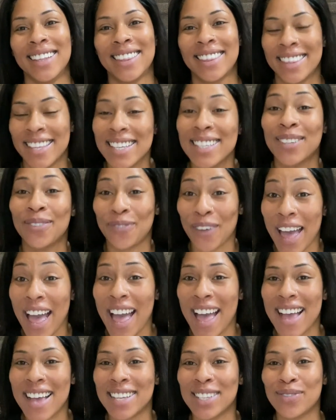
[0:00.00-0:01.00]
this
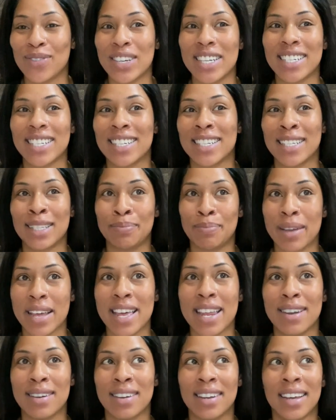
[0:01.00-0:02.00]
fast, which it's
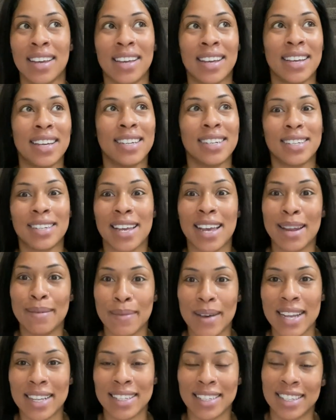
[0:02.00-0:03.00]
been 10
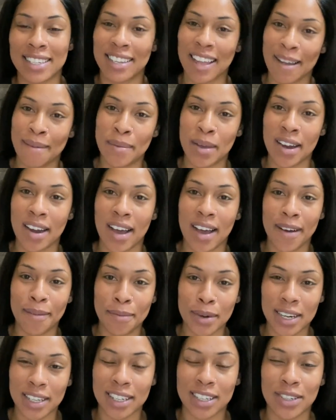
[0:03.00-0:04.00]
months since I've been off
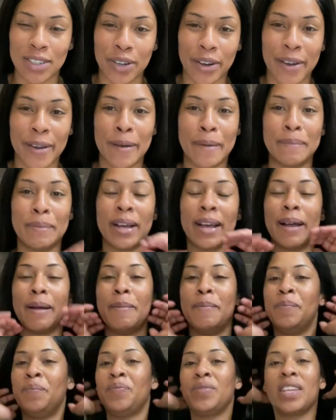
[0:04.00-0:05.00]
birth control,
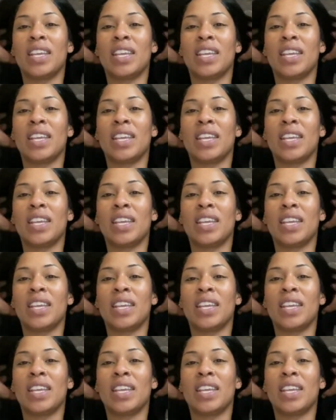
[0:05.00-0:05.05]
but